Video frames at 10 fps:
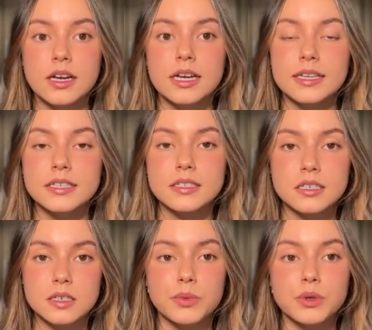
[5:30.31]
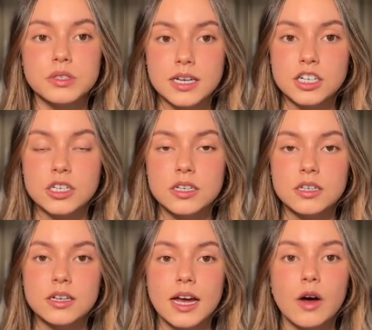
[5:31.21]
This is a simple section.
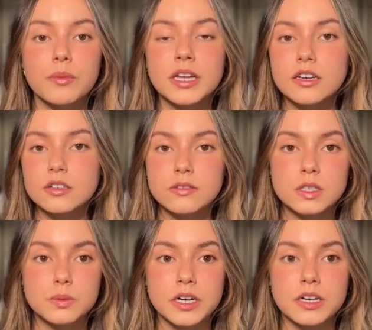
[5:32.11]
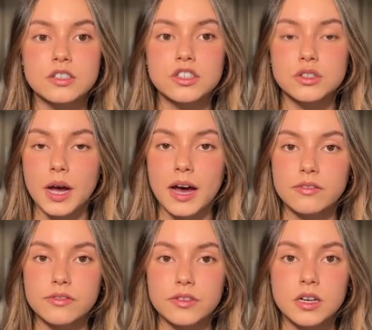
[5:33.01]
How many years of experience do you have?